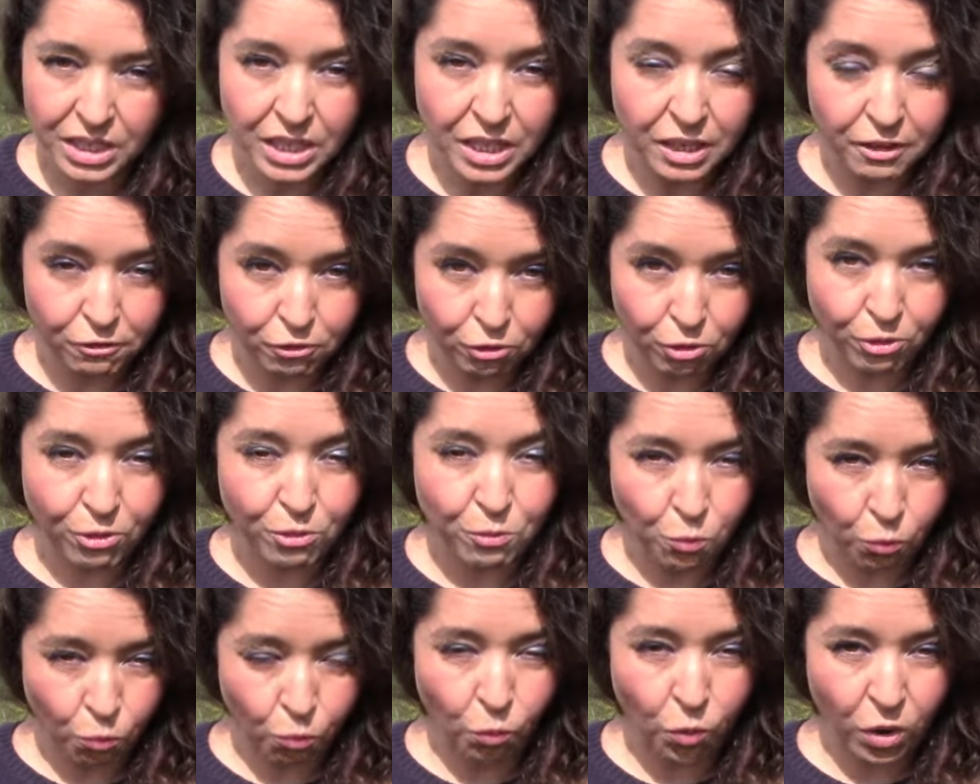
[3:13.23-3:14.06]
If
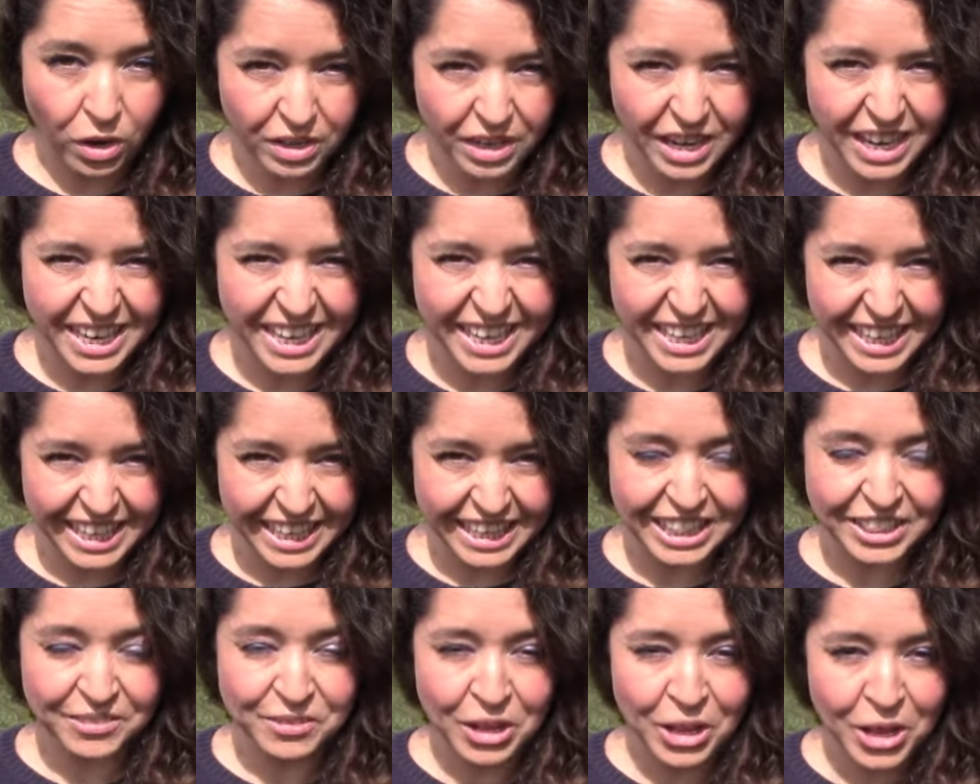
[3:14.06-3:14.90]
you wanna
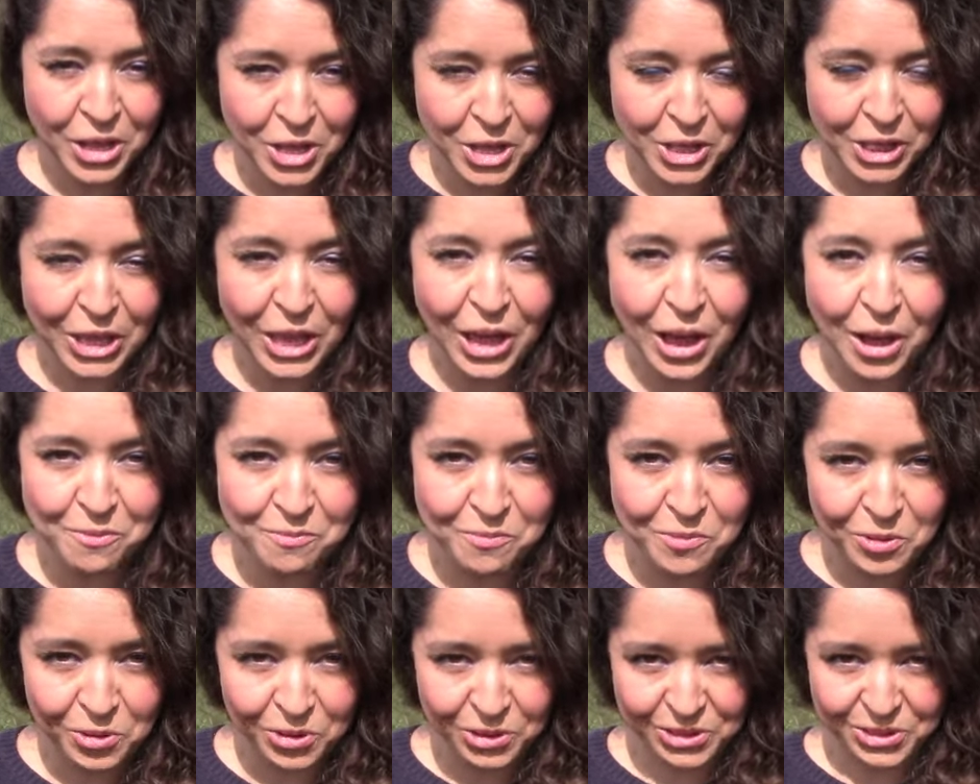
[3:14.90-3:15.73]
eat a lot
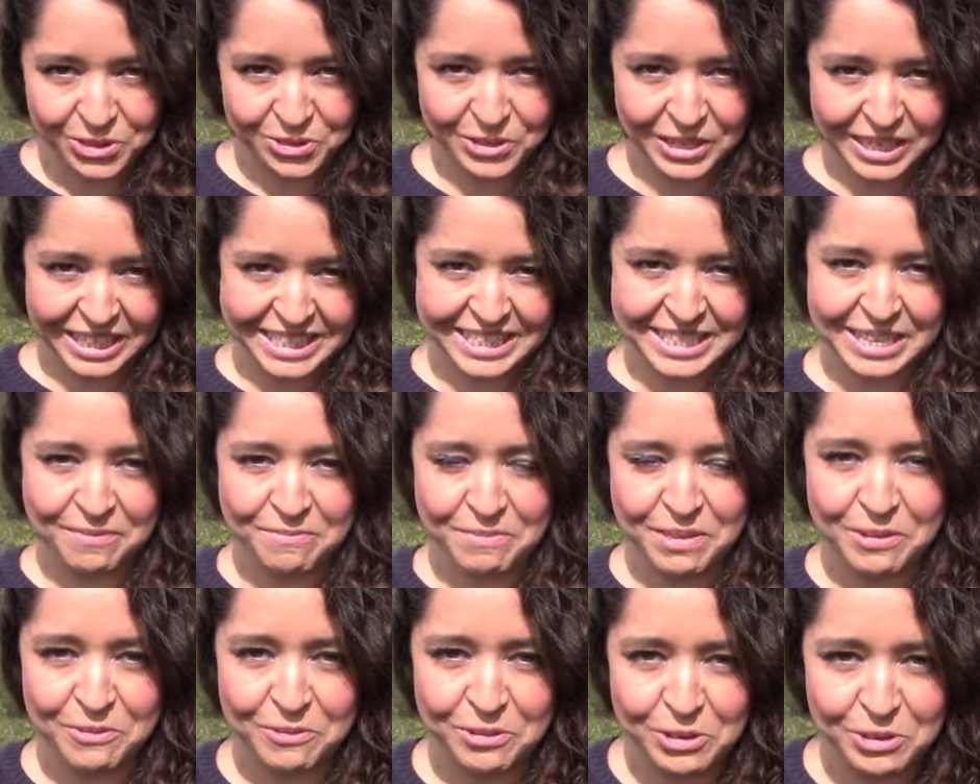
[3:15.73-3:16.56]
more, drink
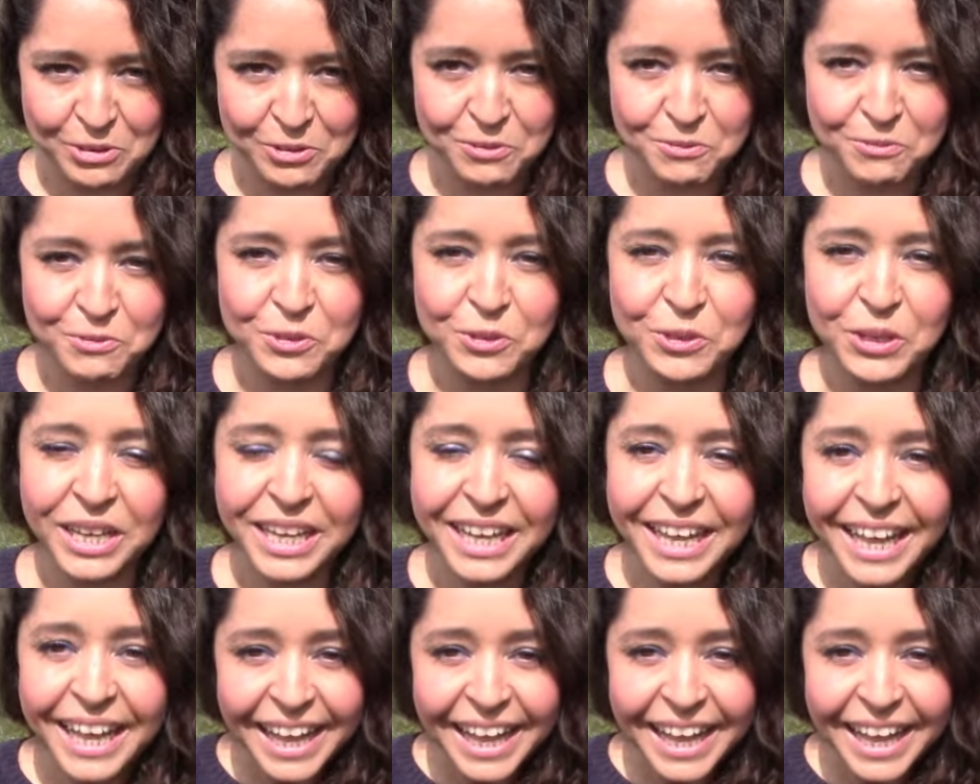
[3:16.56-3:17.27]
something with your food.